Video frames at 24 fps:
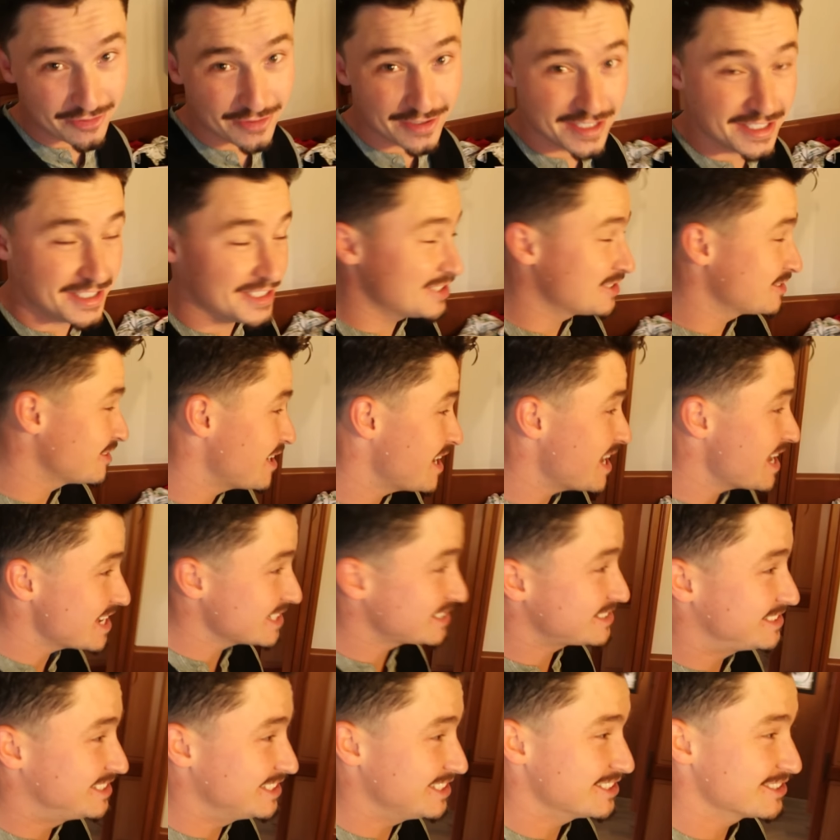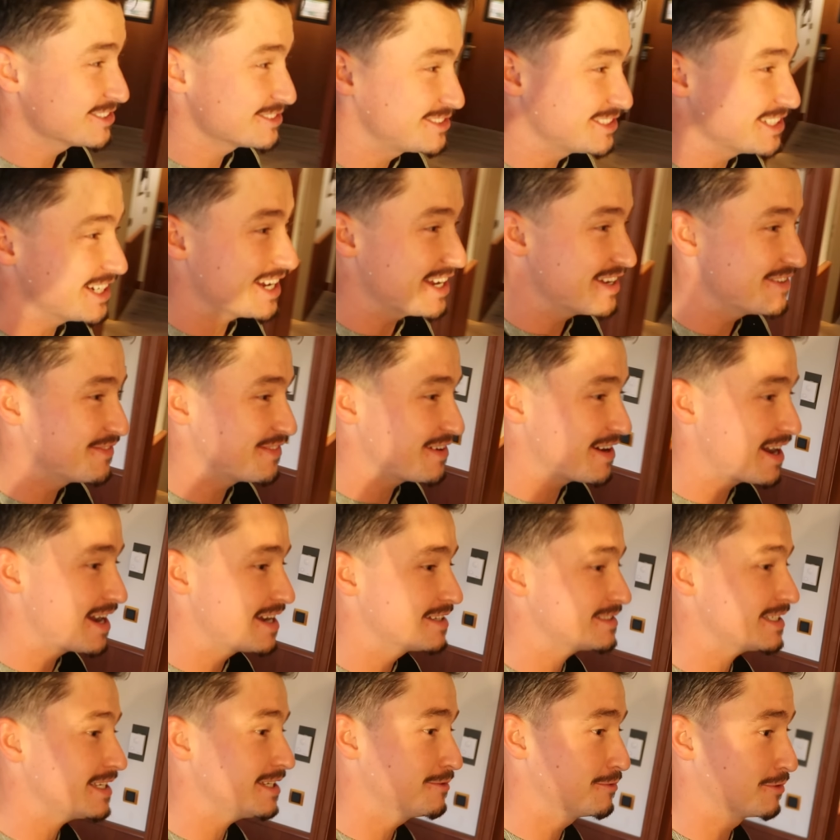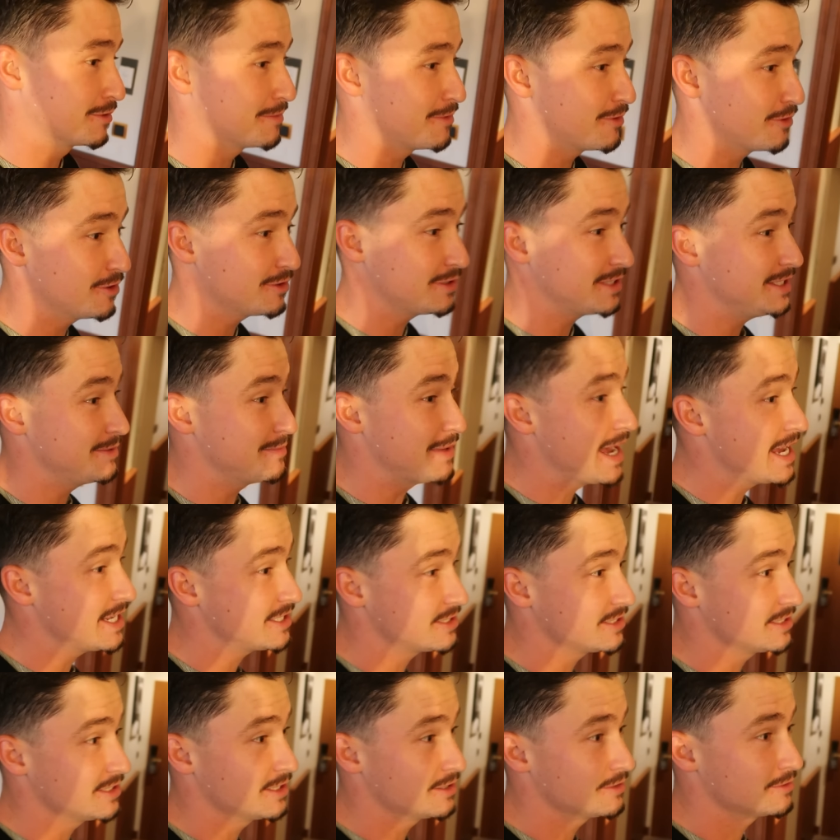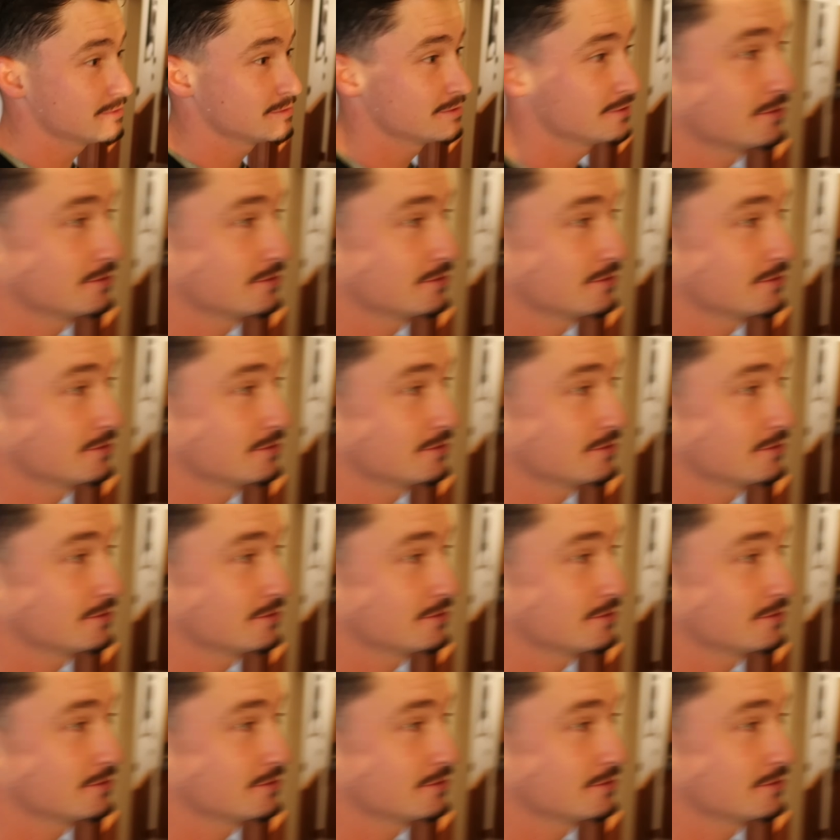fit as last year, tie-wise. Hey, we're low-key matching, though.